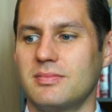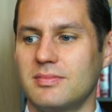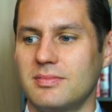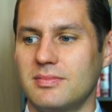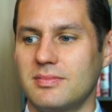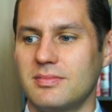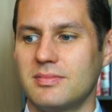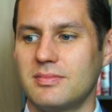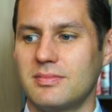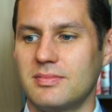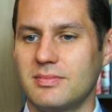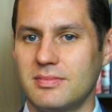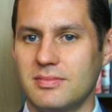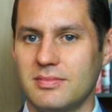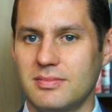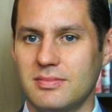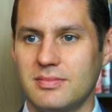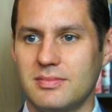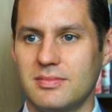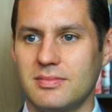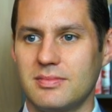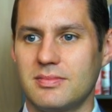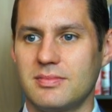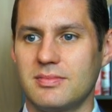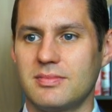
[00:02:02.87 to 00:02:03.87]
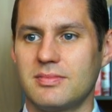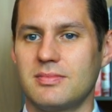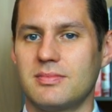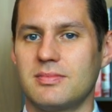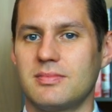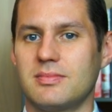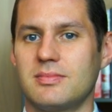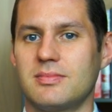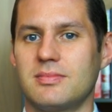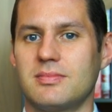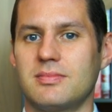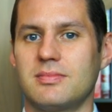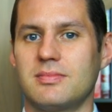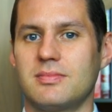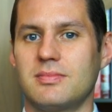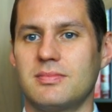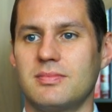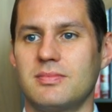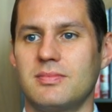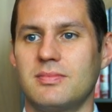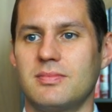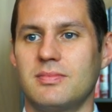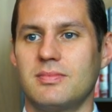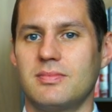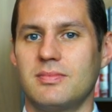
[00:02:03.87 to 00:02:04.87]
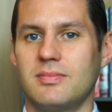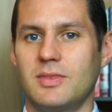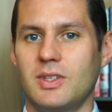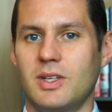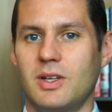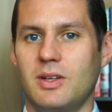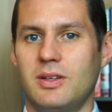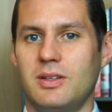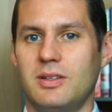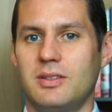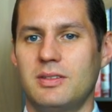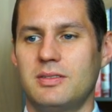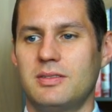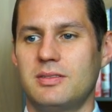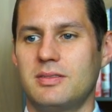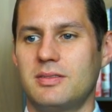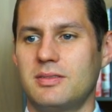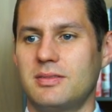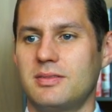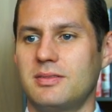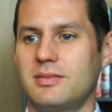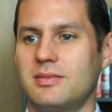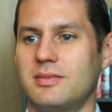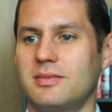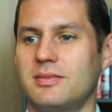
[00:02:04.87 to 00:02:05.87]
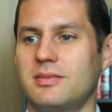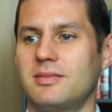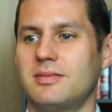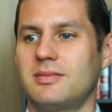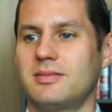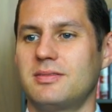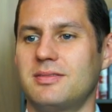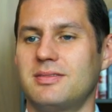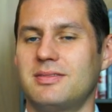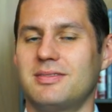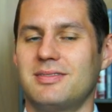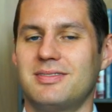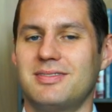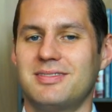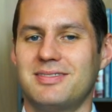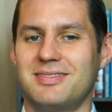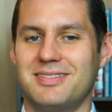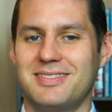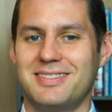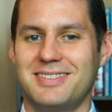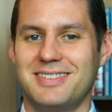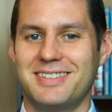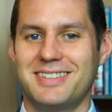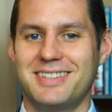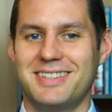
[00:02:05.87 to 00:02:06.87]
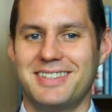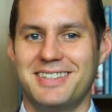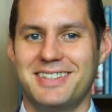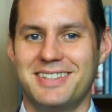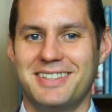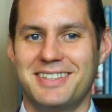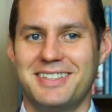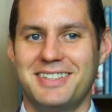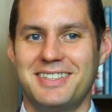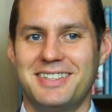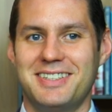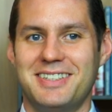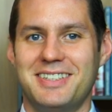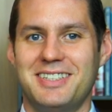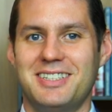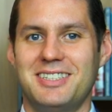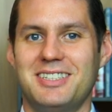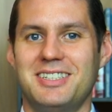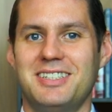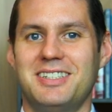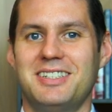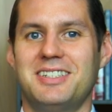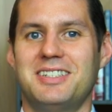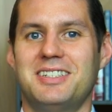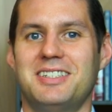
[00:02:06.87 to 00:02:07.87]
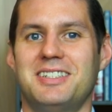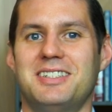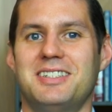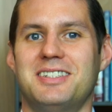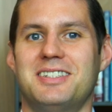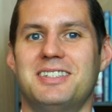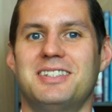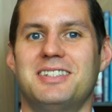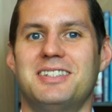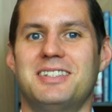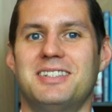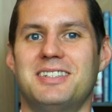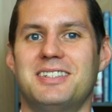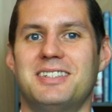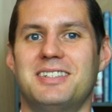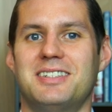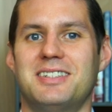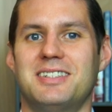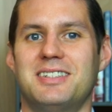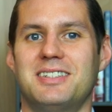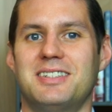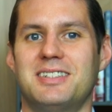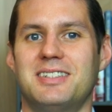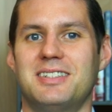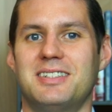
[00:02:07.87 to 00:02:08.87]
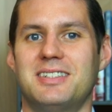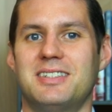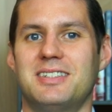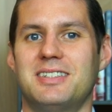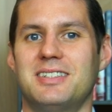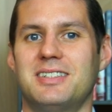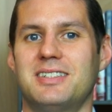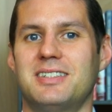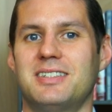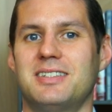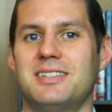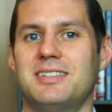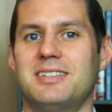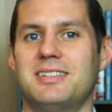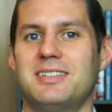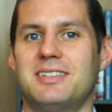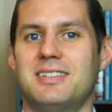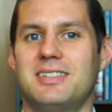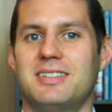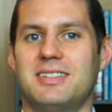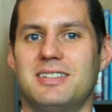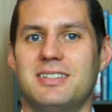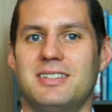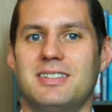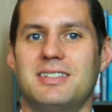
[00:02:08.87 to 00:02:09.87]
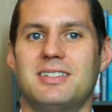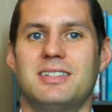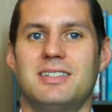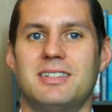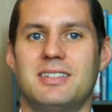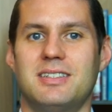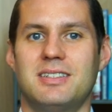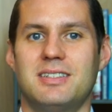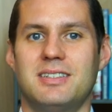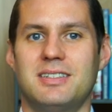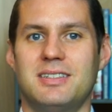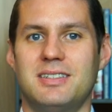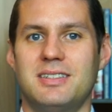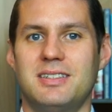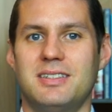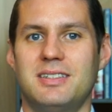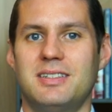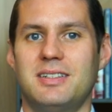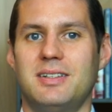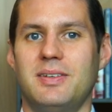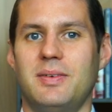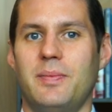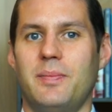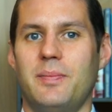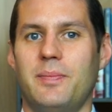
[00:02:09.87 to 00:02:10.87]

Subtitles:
This person isn't speaking.